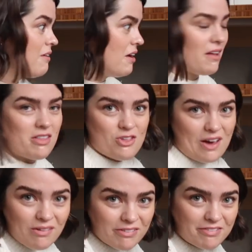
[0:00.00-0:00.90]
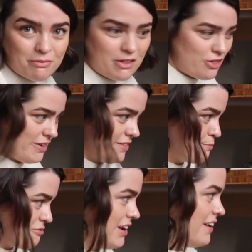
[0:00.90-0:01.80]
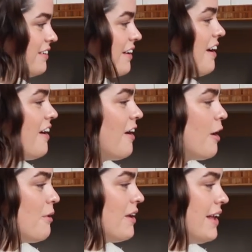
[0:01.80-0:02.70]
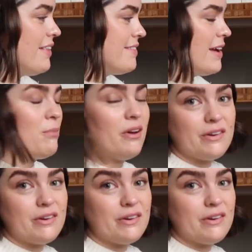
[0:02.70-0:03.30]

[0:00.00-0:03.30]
another shelf, which is brilliant. I'll link these down below.